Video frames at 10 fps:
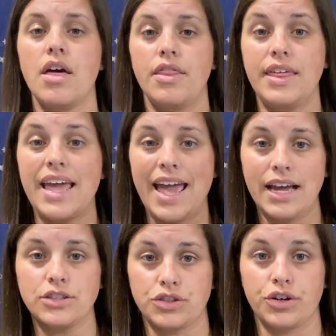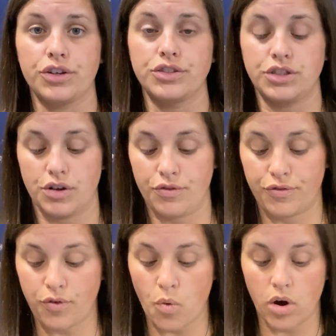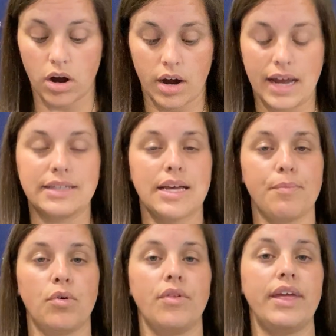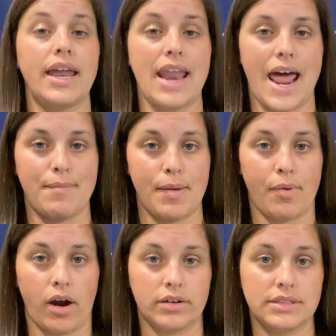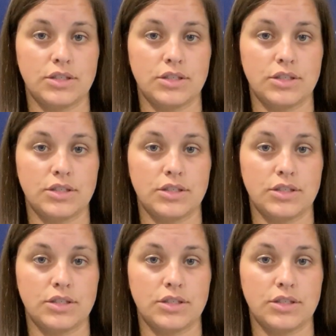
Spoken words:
the answers, for example, the anatomy part.